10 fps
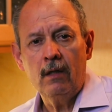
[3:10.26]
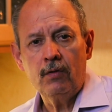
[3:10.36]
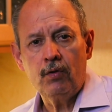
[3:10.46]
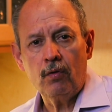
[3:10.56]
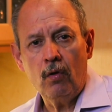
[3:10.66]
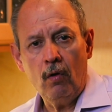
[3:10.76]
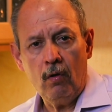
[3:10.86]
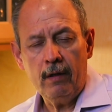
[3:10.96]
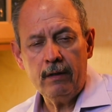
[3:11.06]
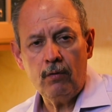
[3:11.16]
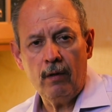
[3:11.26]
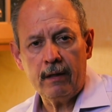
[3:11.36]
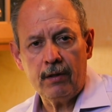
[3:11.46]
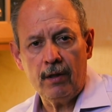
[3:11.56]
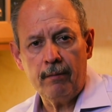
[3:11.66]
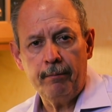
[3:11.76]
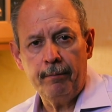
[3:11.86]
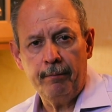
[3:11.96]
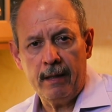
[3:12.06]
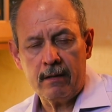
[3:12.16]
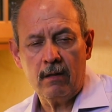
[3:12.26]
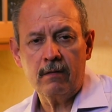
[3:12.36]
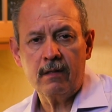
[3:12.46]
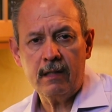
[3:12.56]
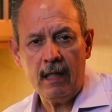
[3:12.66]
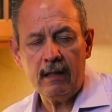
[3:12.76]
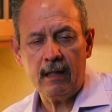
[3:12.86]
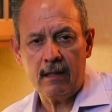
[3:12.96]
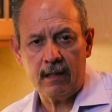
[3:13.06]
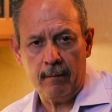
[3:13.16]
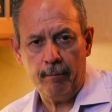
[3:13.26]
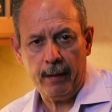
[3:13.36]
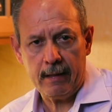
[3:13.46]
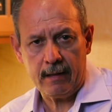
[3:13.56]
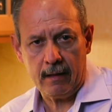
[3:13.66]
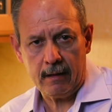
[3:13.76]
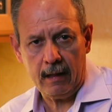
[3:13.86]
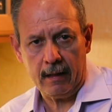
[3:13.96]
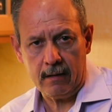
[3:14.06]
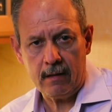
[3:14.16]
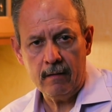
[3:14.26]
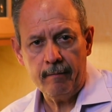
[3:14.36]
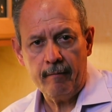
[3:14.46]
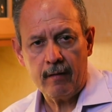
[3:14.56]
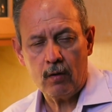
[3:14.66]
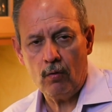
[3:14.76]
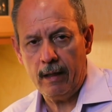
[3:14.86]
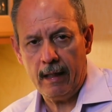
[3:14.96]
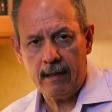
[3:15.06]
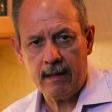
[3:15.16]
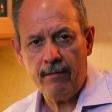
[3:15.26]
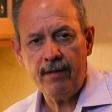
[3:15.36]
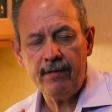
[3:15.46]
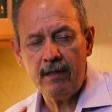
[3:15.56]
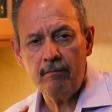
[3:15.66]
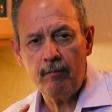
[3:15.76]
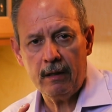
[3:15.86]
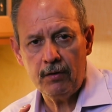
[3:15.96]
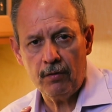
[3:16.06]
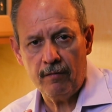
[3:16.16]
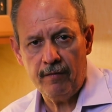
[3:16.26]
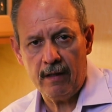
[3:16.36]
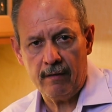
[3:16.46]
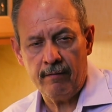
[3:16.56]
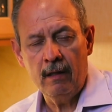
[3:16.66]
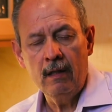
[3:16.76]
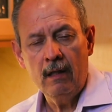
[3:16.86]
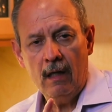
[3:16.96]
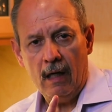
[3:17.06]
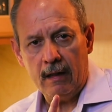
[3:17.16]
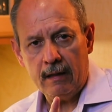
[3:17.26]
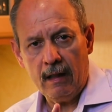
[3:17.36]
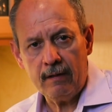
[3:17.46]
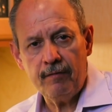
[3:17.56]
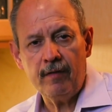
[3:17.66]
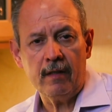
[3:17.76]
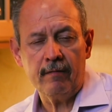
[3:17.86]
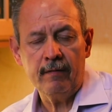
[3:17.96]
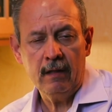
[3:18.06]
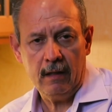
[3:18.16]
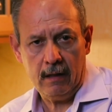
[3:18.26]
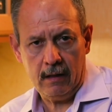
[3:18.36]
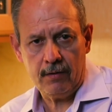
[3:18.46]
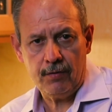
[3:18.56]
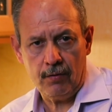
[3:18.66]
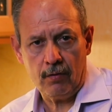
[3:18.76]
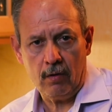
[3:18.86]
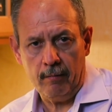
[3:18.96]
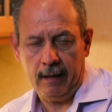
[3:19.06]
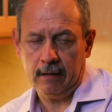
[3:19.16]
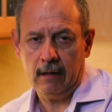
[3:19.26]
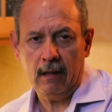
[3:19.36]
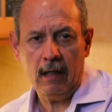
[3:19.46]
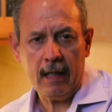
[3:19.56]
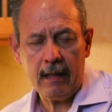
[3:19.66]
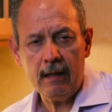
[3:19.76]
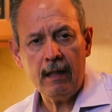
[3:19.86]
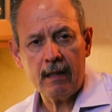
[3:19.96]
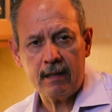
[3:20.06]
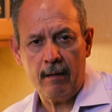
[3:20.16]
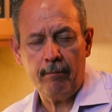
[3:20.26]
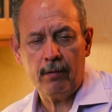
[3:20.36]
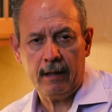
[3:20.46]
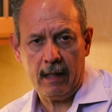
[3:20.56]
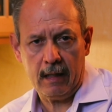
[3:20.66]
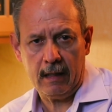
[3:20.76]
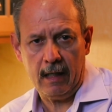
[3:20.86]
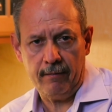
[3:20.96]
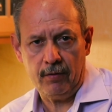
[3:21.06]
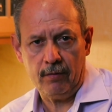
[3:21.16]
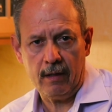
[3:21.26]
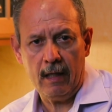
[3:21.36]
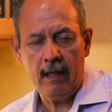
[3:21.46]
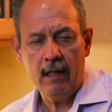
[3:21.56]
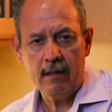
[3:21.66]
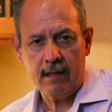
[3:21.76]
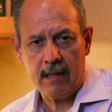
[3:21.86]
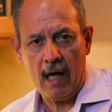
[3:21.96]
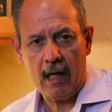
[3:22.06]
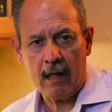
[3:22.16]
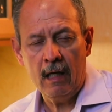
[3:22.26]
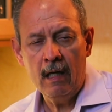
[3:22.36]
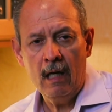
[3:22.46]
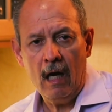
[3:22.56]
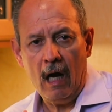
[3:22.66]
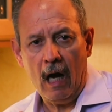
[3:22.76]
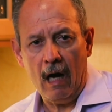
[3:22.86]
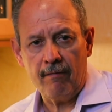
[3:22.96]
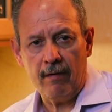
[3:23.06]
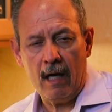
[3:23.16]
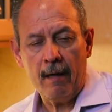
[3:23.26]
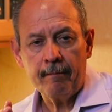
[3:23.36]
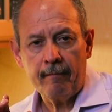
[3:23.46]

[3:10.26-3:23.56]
you go into a third person sentence in present tense. You erase everything but your verb, and that verb is your command. Like in the example that I gave you, right? Zach habla